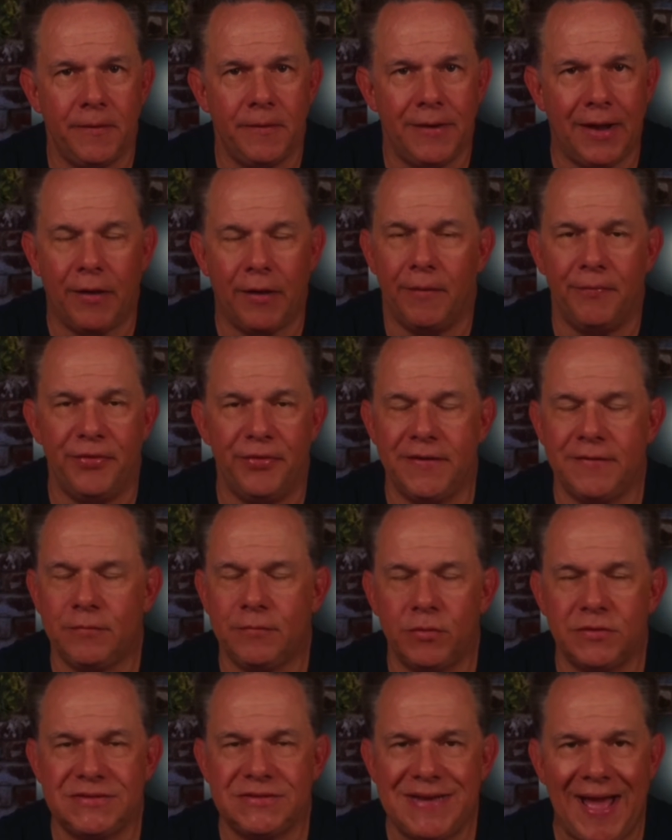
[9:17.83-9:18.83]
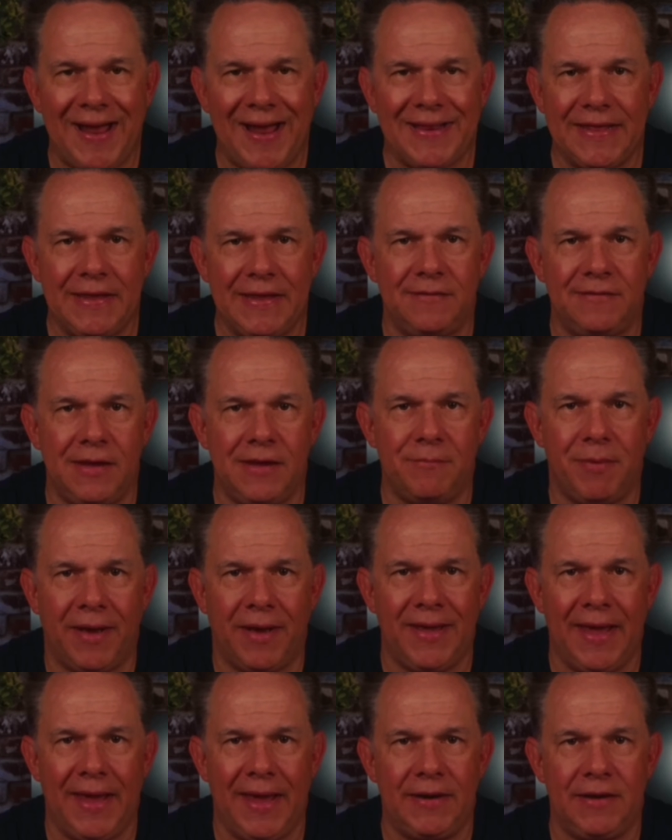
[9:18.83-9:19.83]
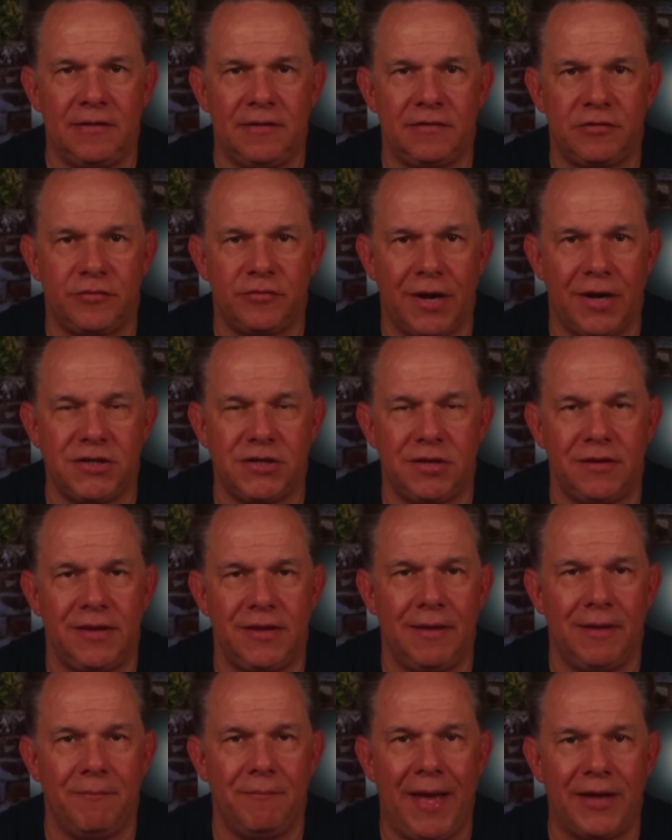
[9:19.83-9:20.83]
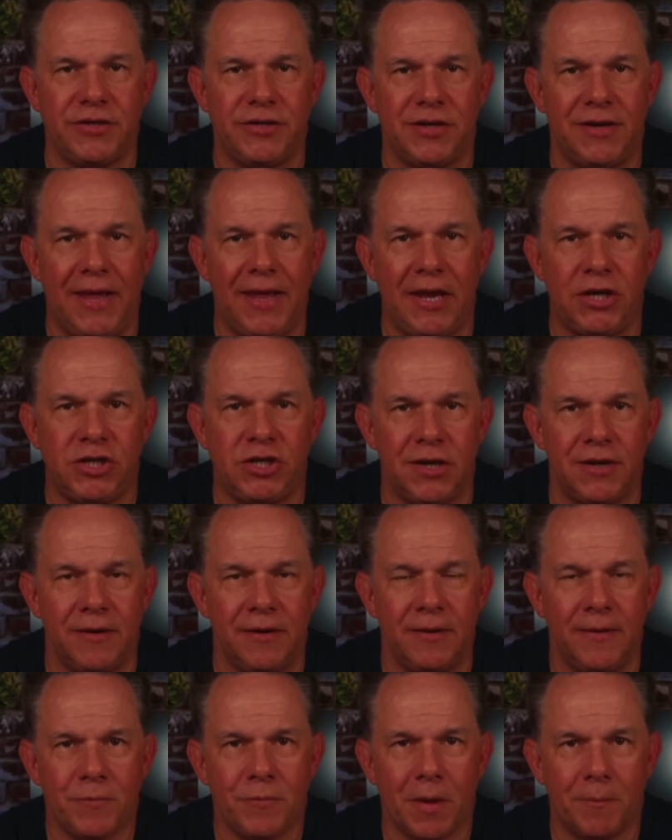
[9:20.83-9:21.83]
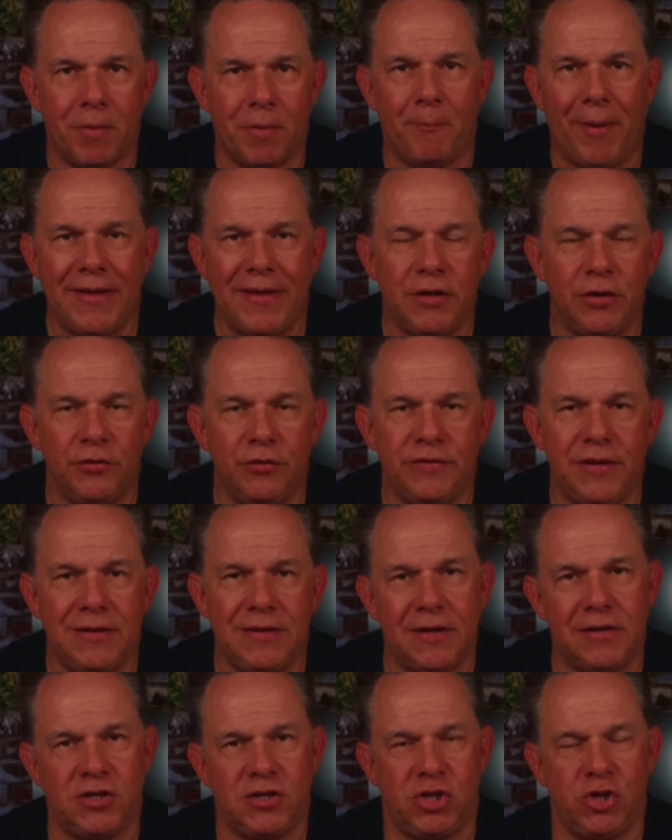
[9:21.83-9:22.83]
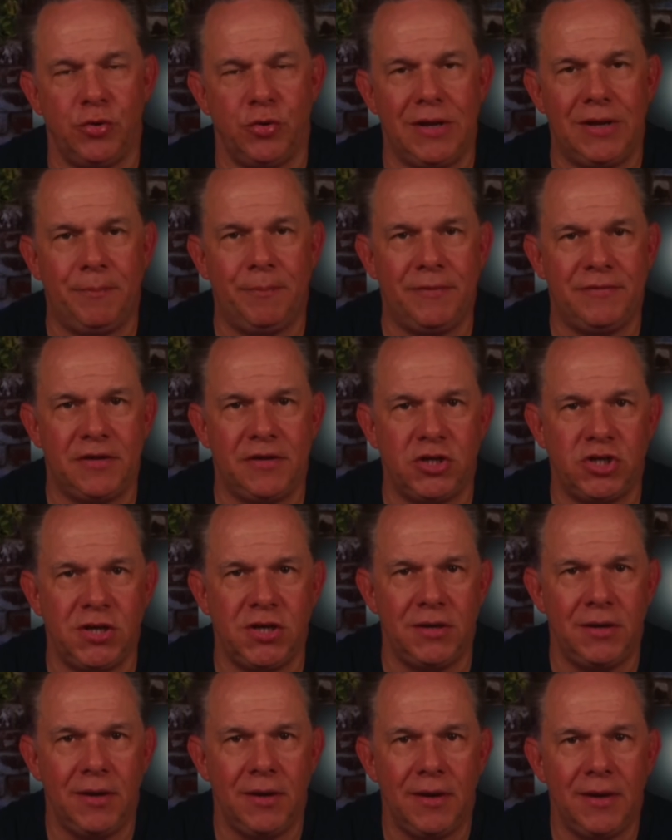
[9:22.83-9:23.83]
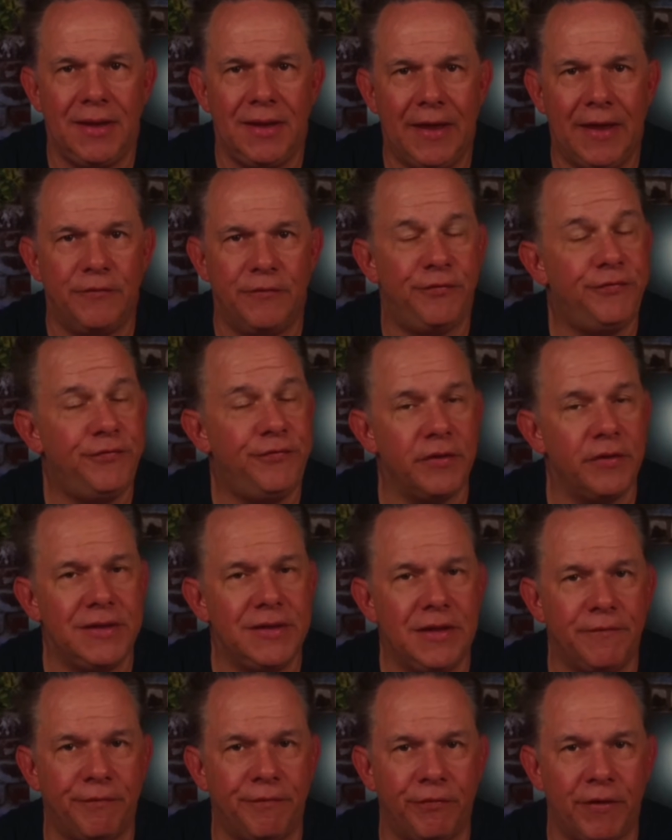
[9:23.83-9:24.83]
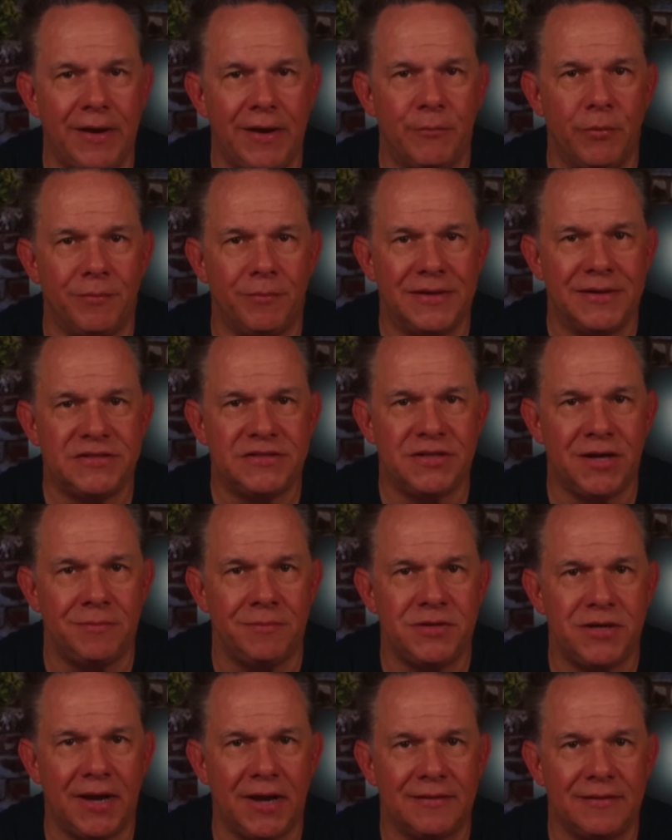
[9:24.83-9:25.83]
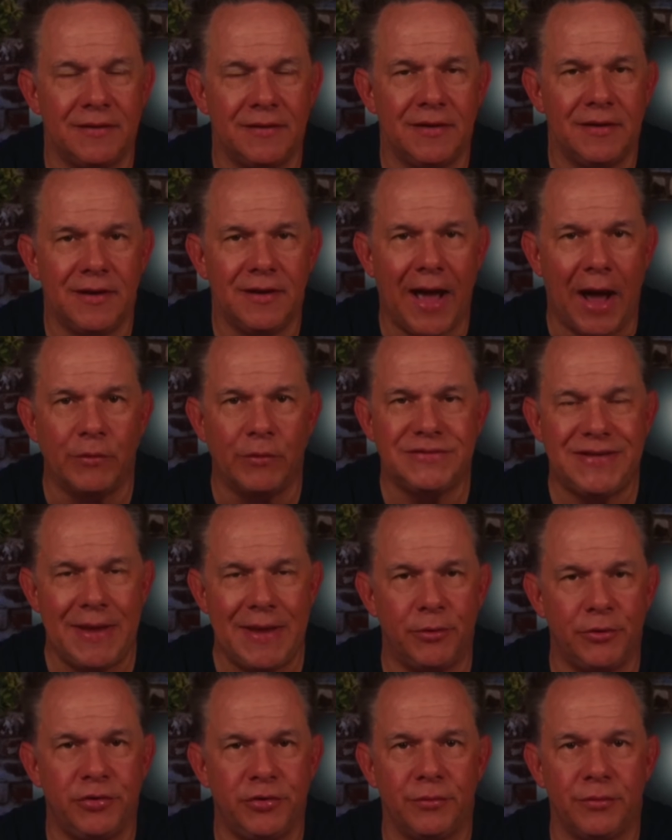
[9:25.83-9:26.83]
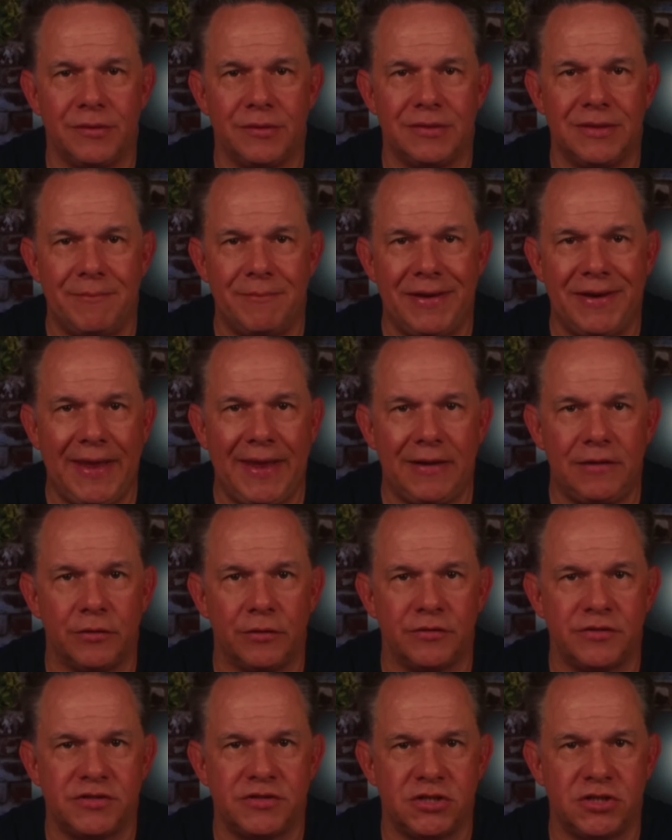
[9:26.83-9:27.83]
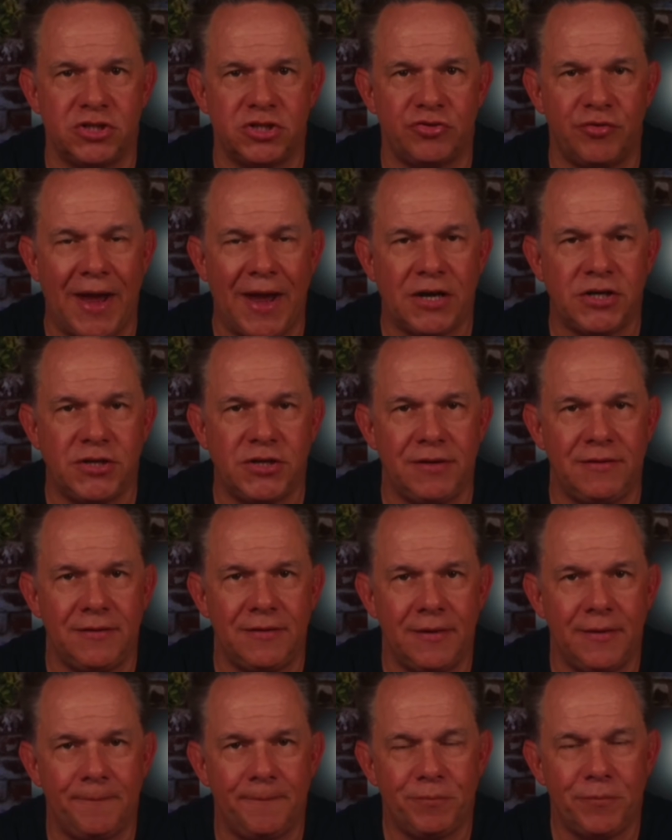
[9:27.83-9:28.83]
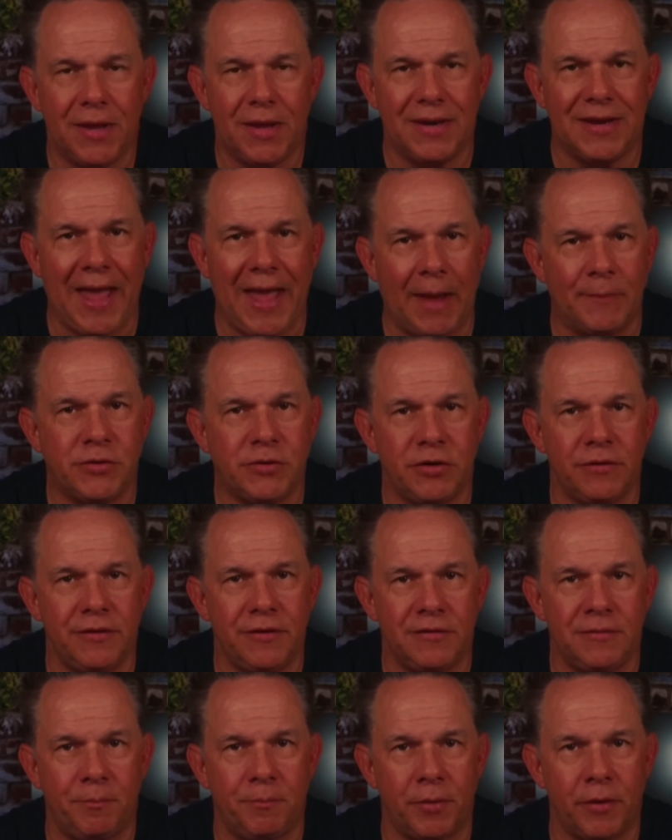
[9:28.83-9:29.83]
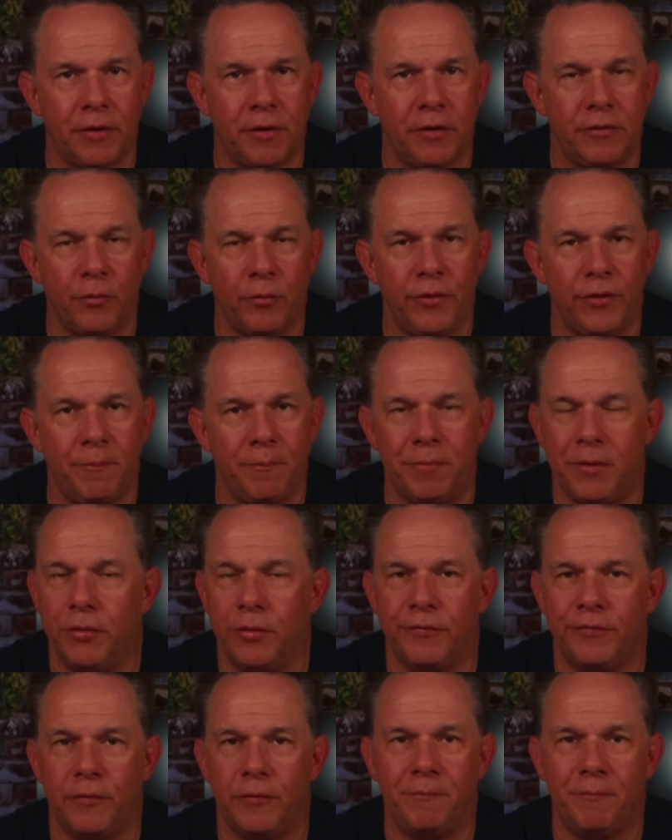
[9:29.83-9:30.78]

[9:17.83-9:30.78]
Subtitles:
Now, this was not easy by any stretch of the imagination, but by using this shooting position and filling the frame with my subject, I was able to eliminate those distractions and capture this bird with a beautiful